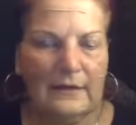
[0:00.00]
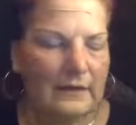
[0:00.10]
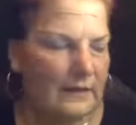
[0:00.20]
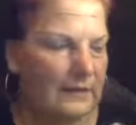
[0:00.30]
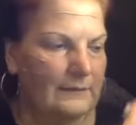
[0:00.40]

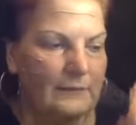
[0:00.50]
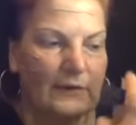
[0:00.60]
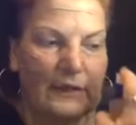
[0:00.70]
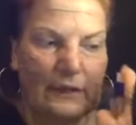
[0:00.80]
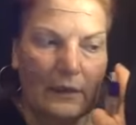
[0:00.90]

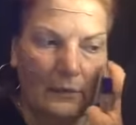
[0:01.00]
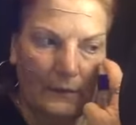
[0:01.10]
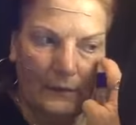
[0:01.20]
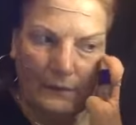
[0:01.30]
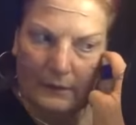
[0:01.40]
really
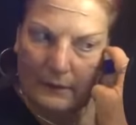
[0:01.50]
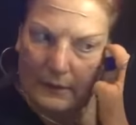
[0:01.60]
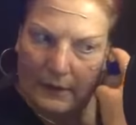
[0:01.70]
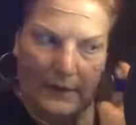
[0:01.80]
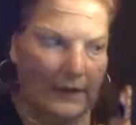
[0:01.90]
going.
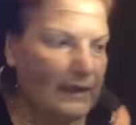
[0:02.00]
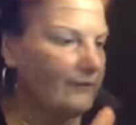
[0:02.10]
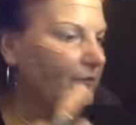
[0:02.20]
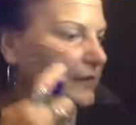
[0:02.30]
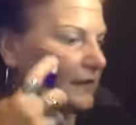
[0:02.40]
And
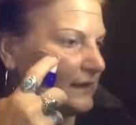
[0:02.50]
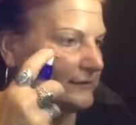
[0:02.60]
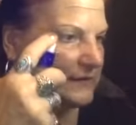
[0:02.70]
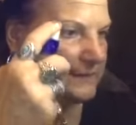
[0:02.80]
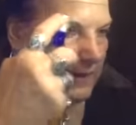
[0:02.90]
I've already
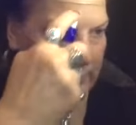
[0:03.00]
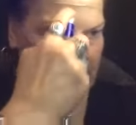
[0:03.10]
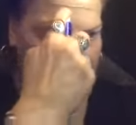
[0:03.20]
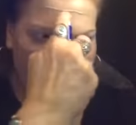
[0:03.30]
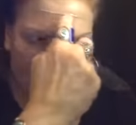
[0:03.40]
lifted my
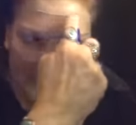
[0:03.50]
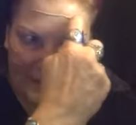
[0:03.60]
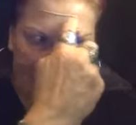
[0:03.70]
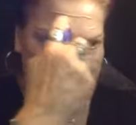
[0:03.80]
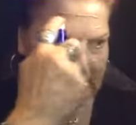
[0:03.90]
weights.
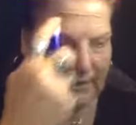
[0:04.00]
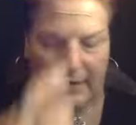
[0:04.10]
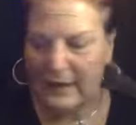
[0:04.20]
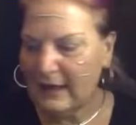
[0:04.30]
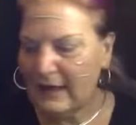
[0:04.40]

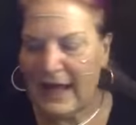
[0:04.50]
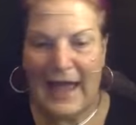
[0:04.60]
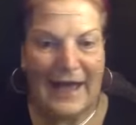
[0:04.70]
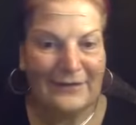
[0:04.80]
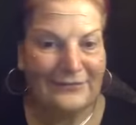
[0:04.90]

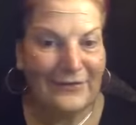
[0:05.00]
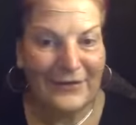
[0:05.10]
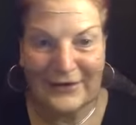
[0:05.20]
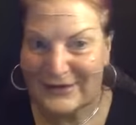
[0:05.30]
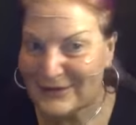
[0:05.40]
Have
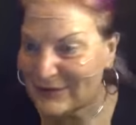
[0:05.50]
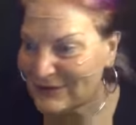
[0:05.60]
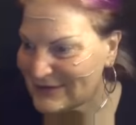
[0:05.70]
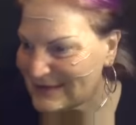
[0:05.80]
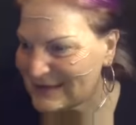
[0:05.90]
very good
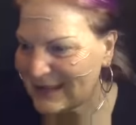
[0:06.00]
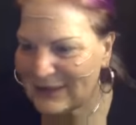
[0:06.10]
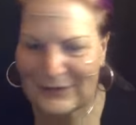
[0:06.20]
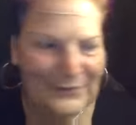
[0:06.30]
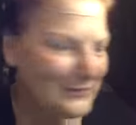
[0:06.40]
news to
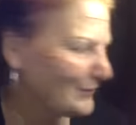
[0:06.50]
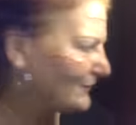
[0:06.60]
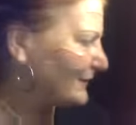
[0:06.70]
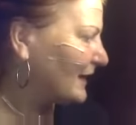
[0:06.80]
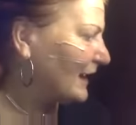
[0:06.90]
tell you.
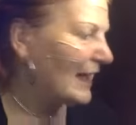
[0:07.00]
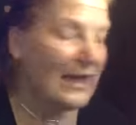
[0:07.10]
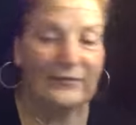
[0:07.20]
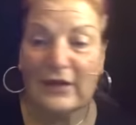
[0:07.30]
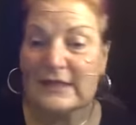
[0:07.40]
I
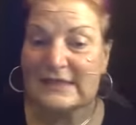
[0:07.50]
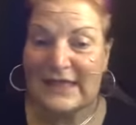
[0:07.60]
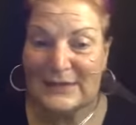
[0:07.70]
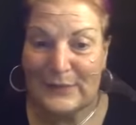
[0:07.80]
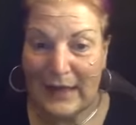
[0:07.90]
have lost
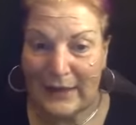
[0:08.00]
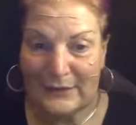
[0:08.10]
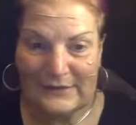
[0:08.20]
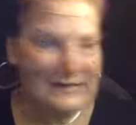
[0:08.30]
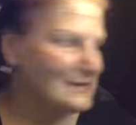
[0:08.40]
10
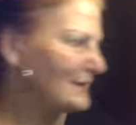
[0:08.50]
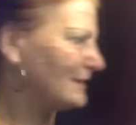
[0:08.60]
pounds.